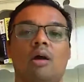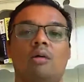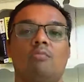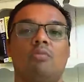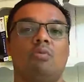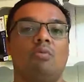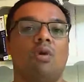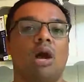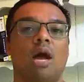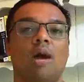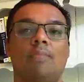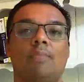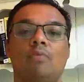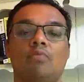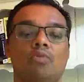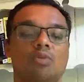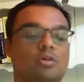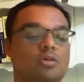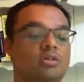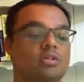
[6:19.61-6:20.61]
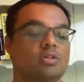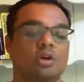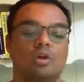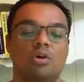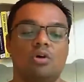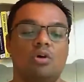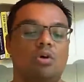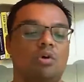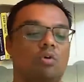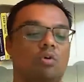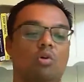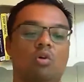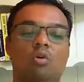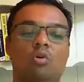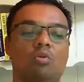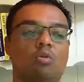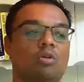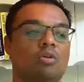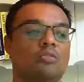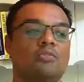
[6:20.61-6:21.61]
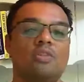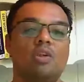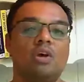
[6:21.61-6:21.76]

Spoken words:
But what happened was all of